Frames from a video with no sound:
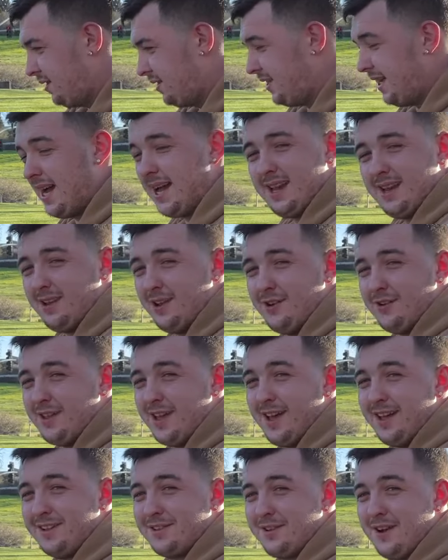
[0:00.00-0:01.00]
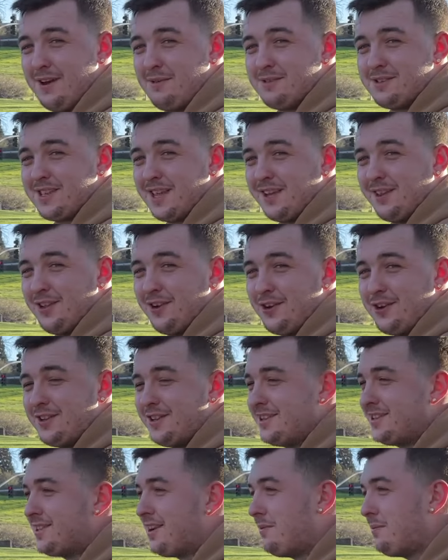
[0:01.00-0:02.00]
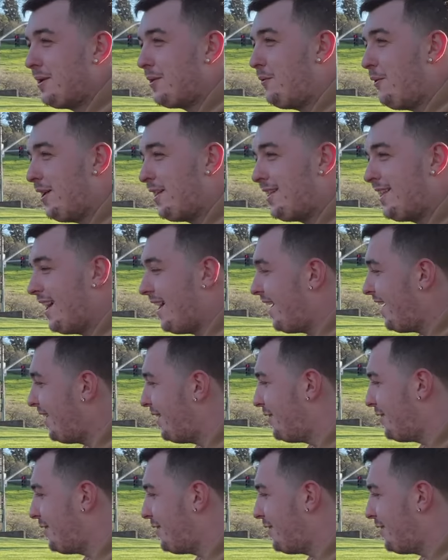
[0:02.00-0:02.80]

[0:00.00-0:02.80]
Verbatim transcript: See, I didn't know that, so I was like yeah. learning this. I'm like, what the dude? Hell?